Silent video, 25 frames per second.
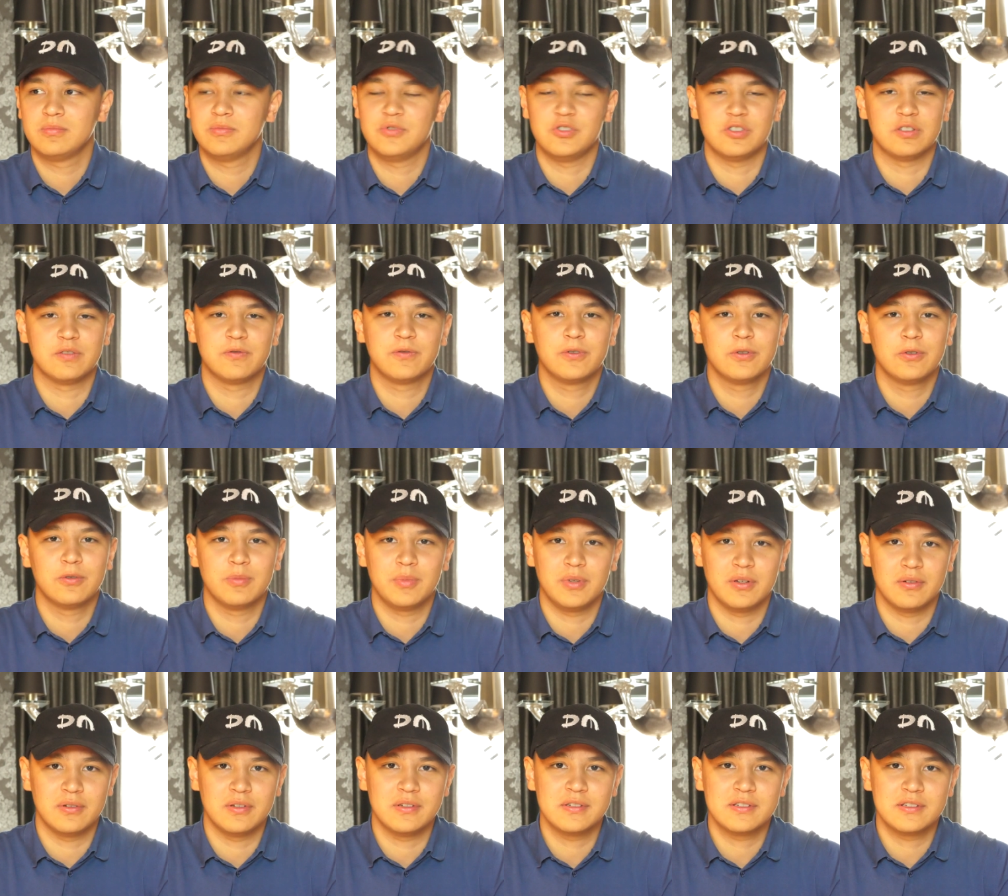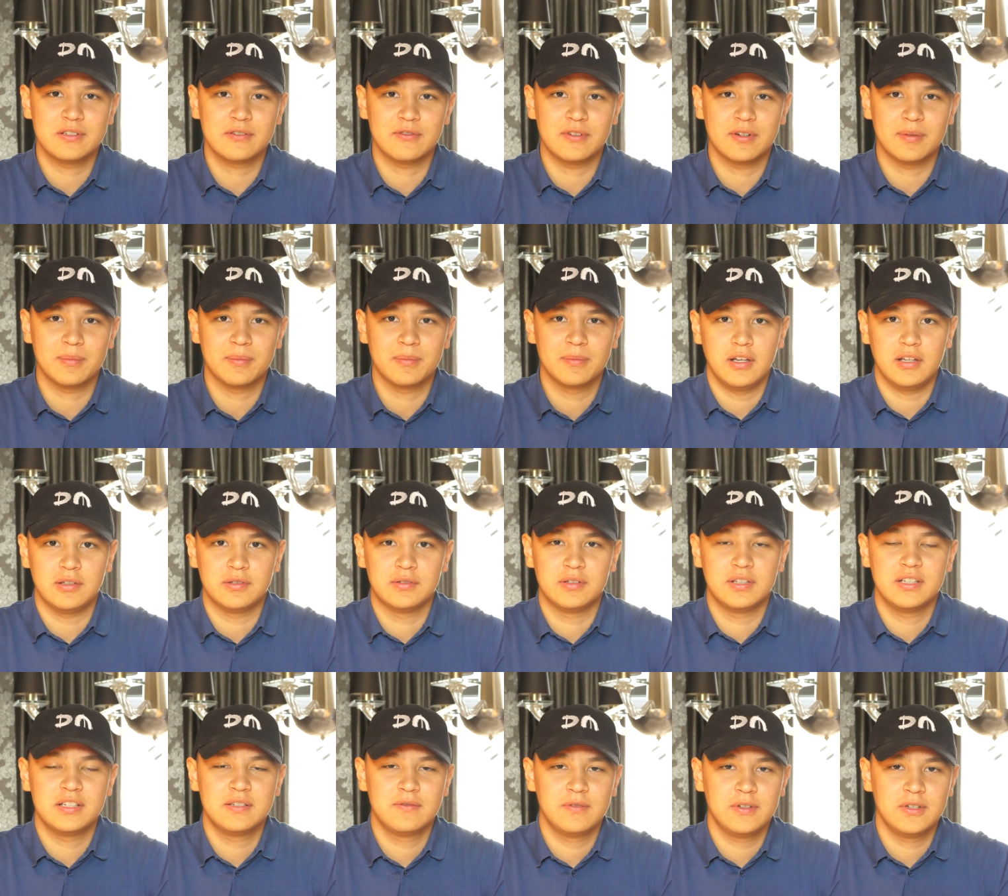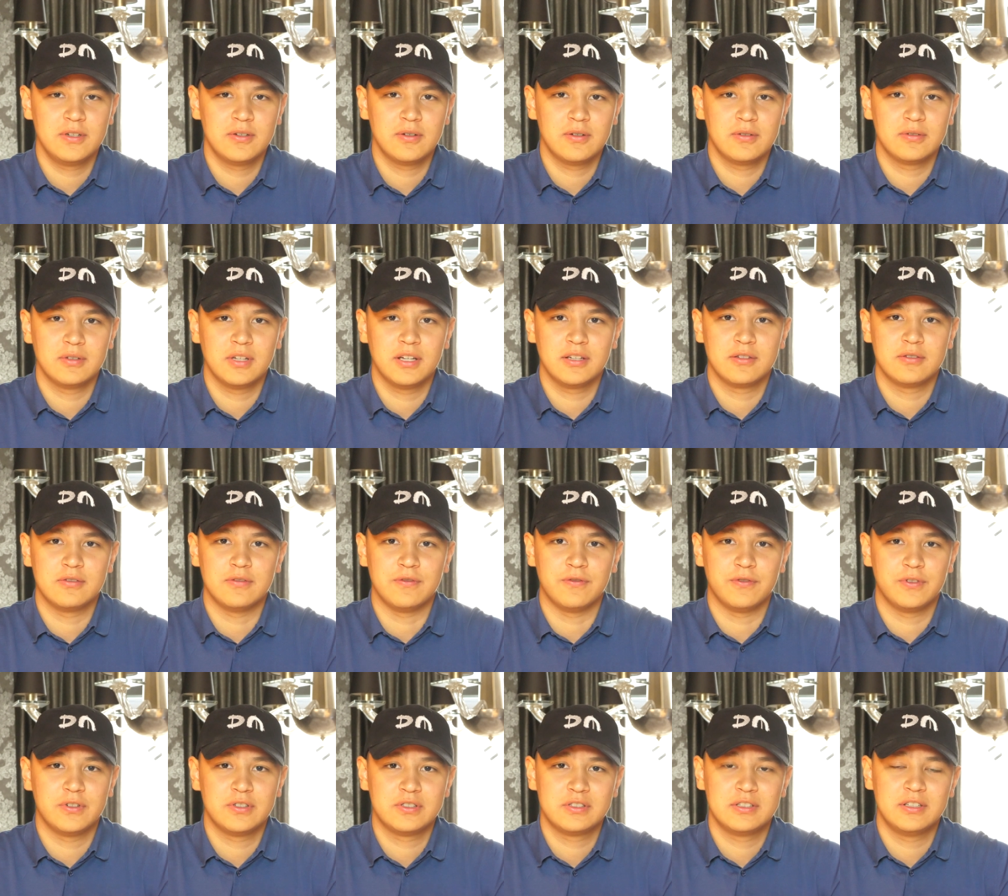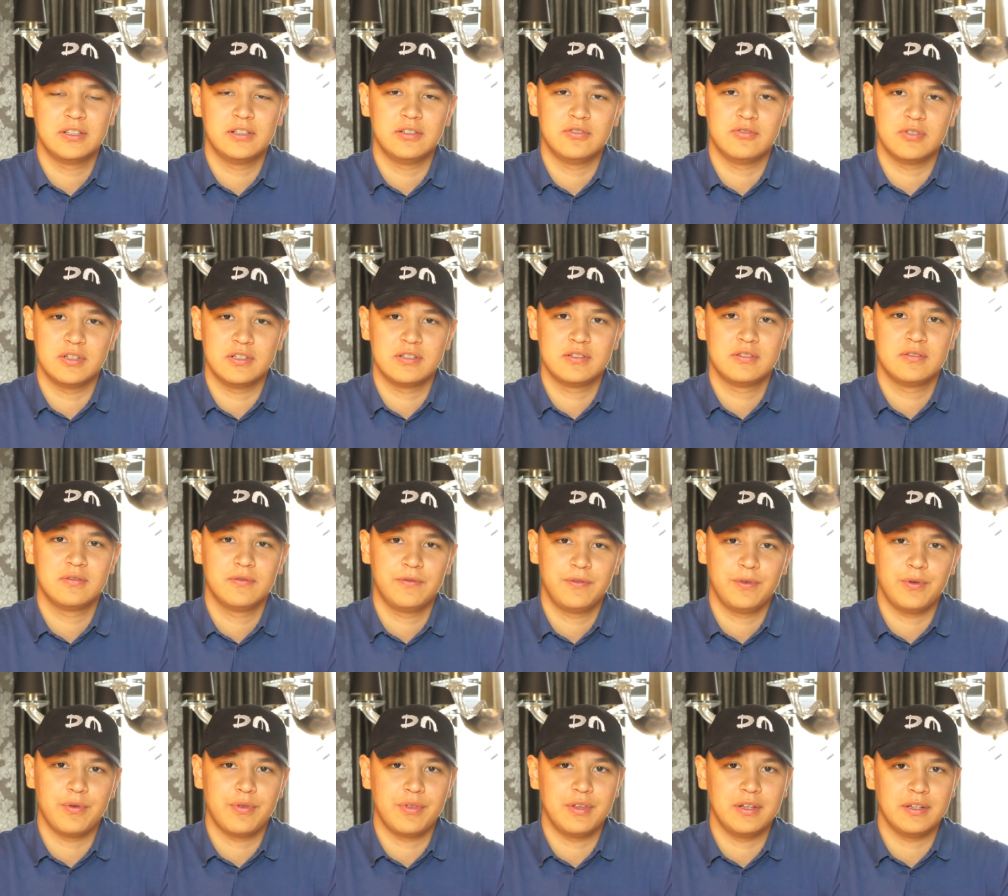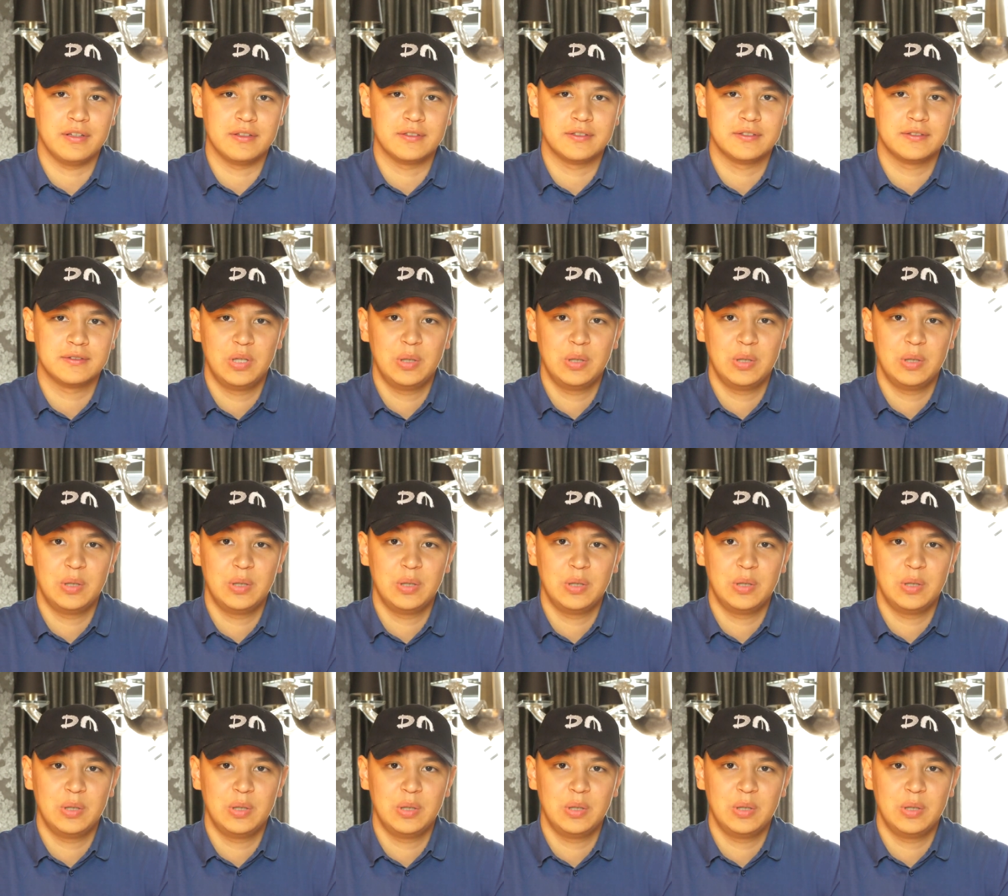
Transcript: just follow me on Instagram. In today's video I would like to firstly address a few things.